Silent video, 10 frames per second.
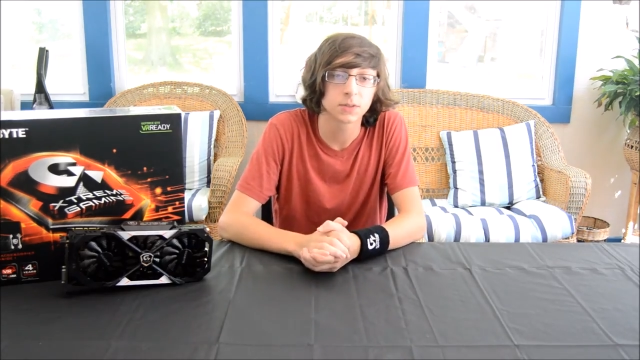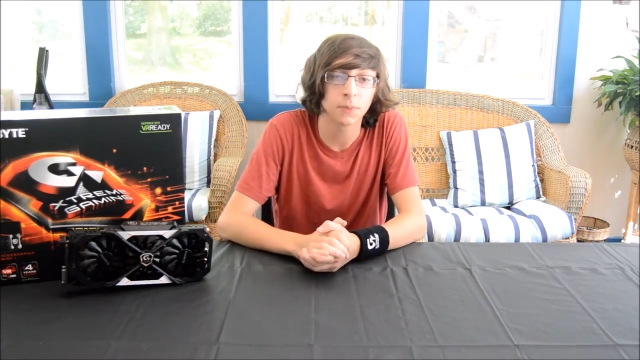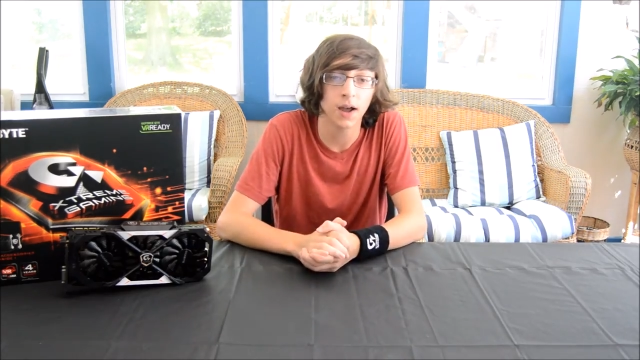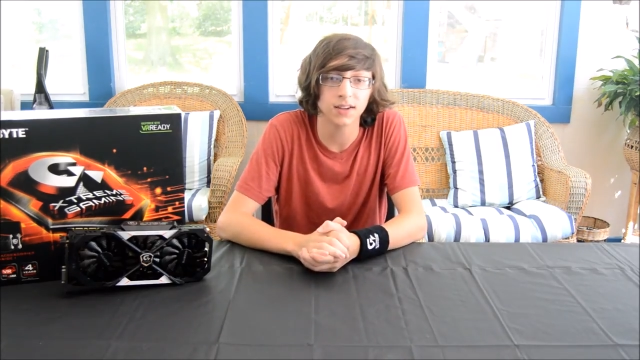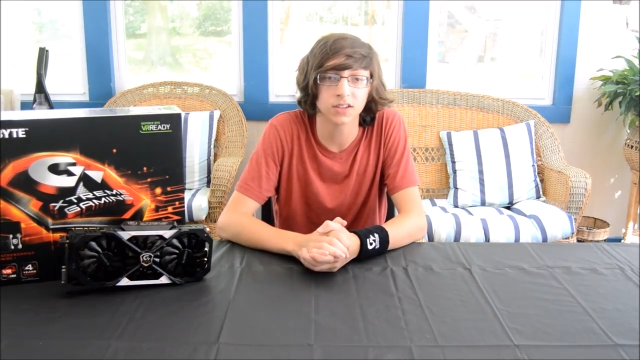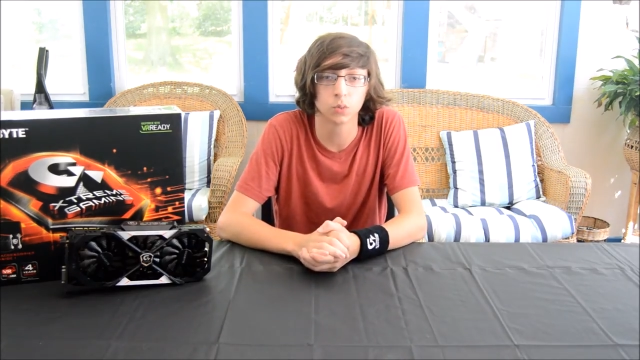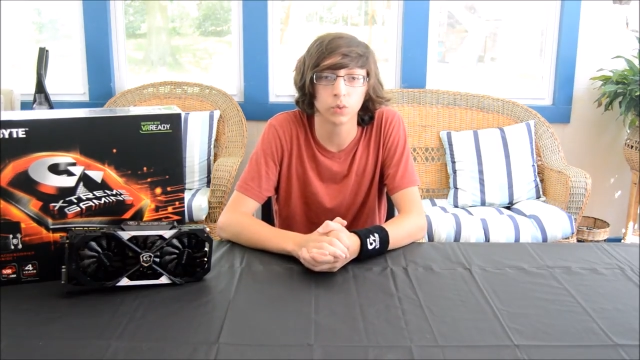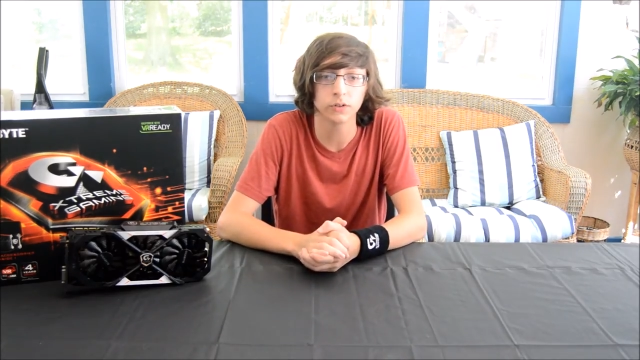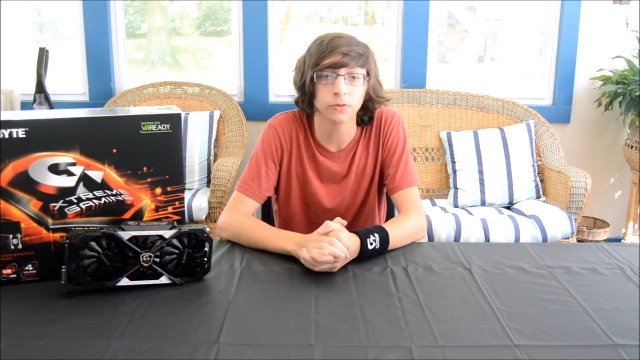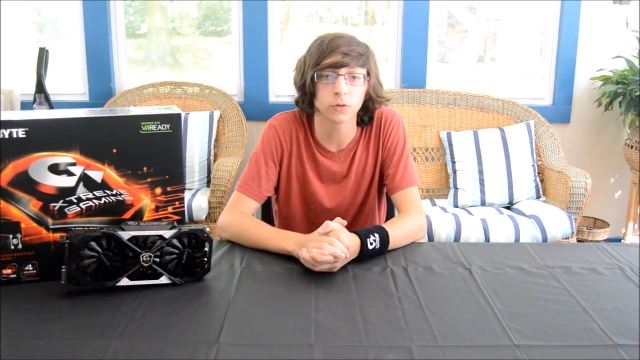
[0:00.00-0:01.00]
patented
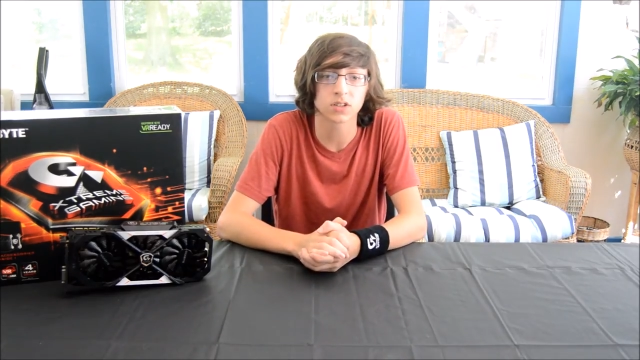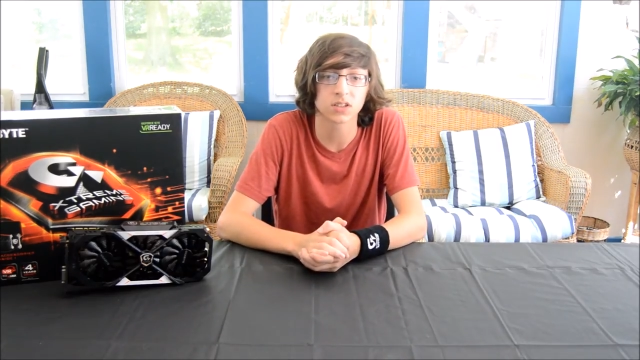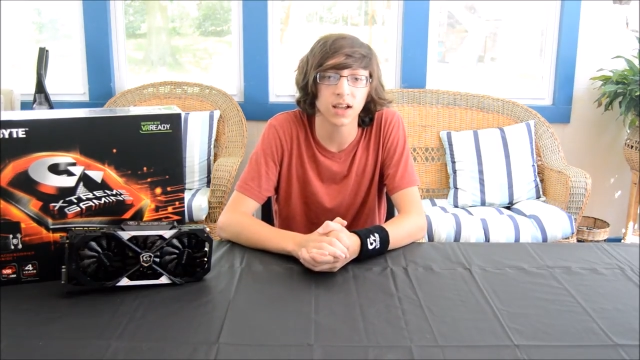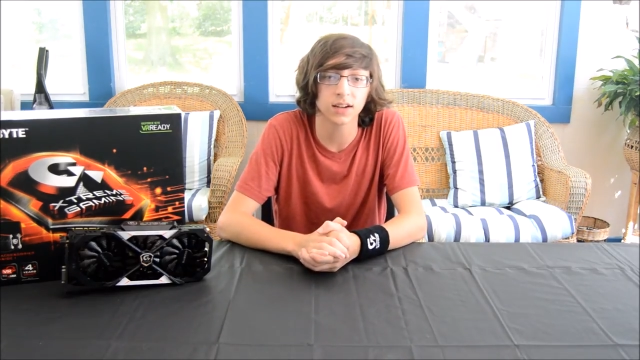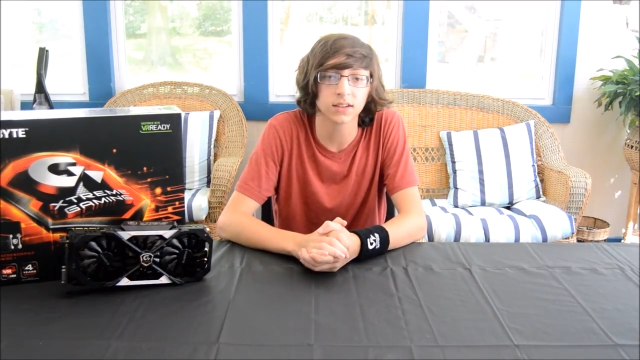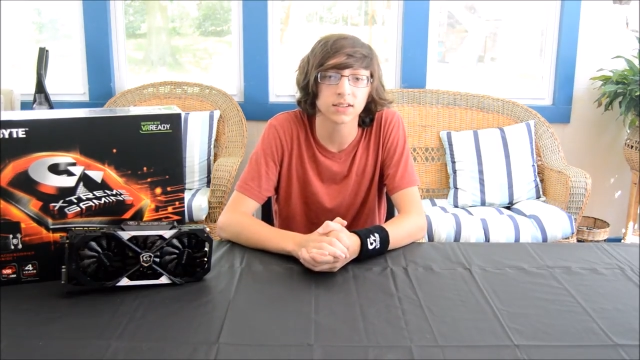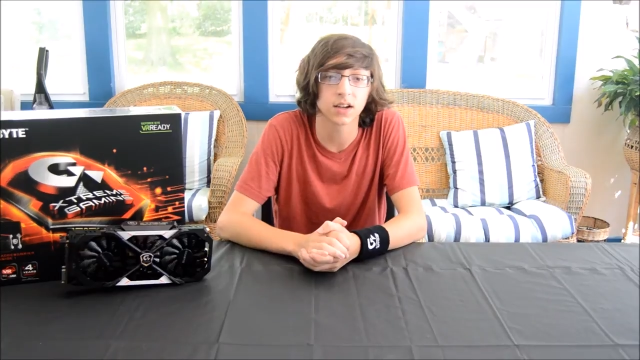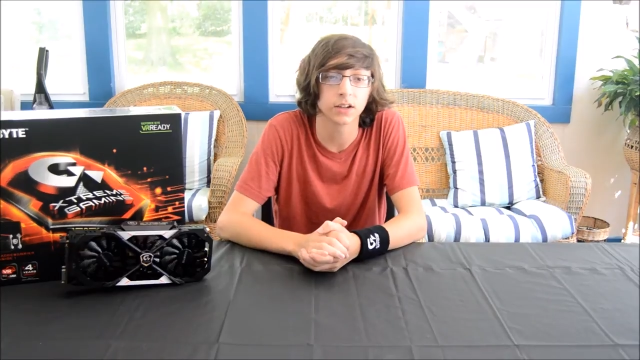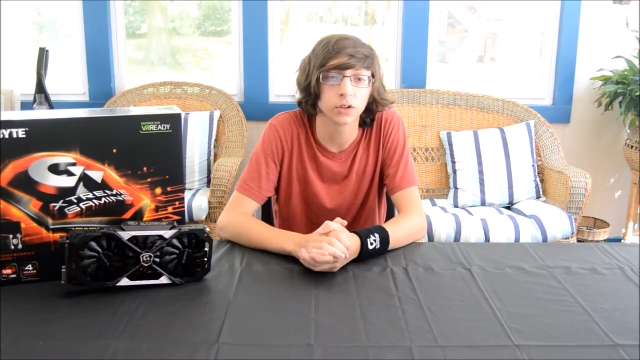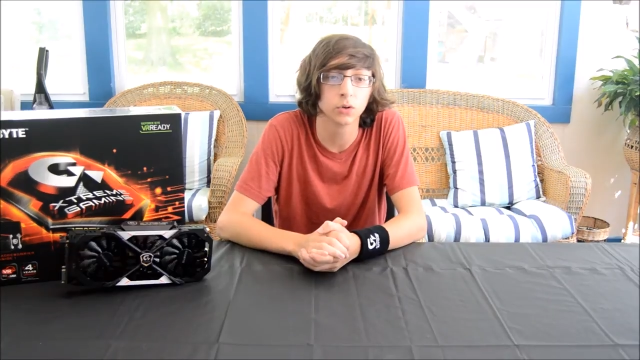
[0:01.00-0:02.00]
Windforce Stack
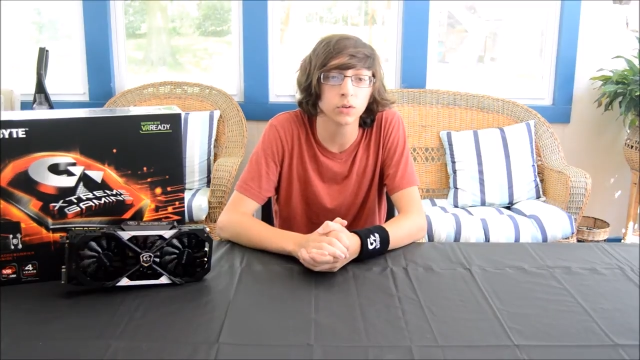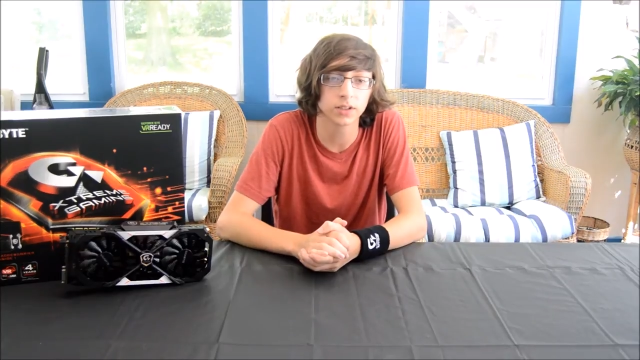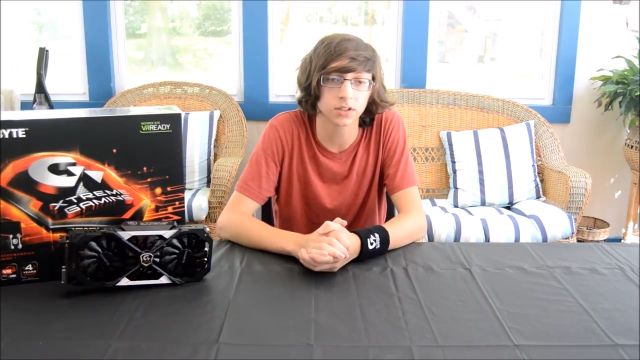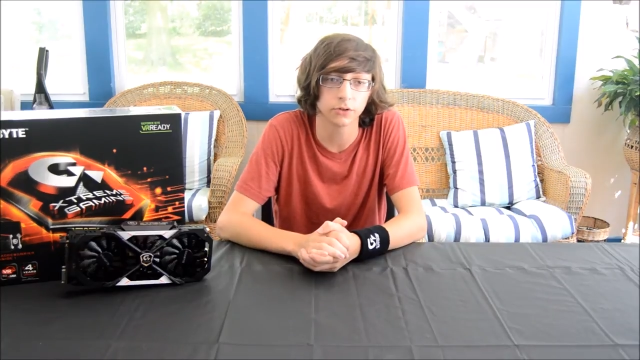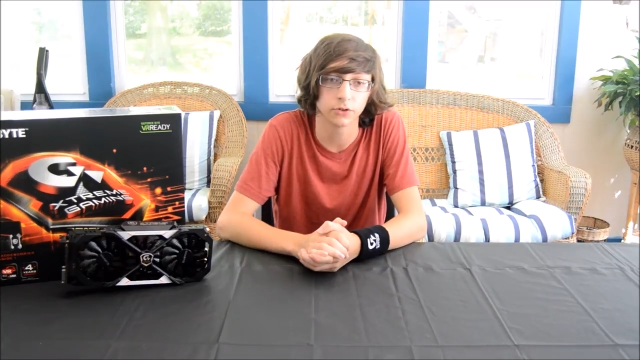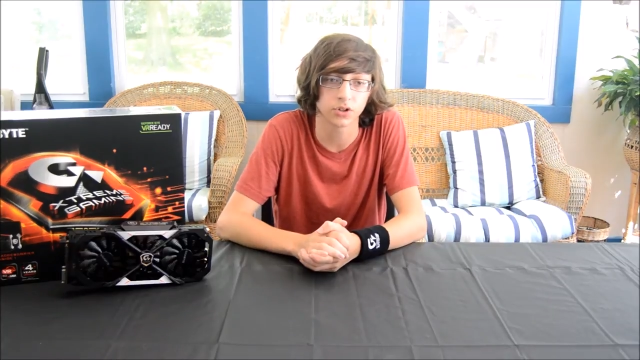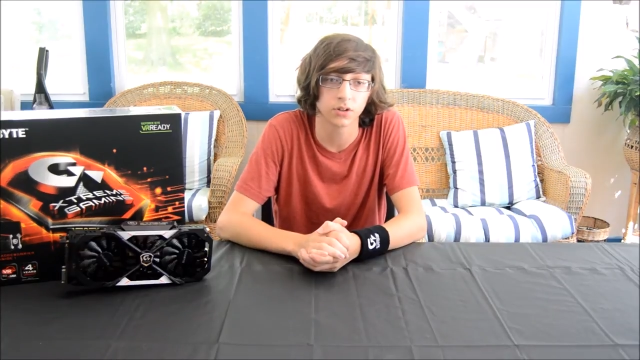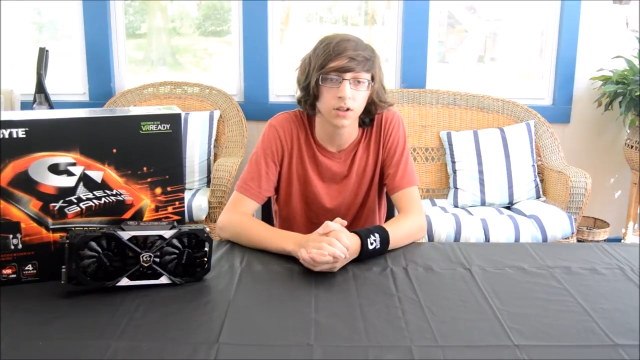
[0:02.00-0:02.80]
Design cooling solution.